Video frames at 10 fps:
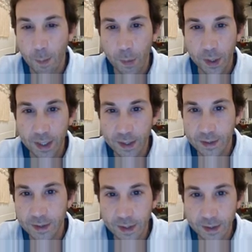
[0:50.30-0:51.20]
but they
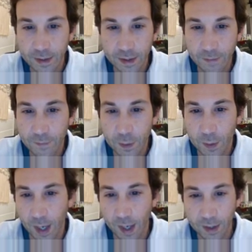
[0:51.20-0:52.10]
didn't give
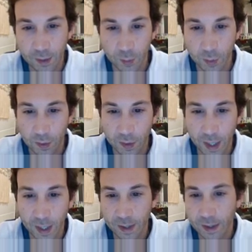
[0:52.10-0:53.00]
you annual,
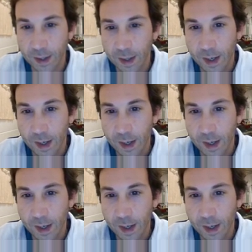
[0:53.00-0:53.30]
and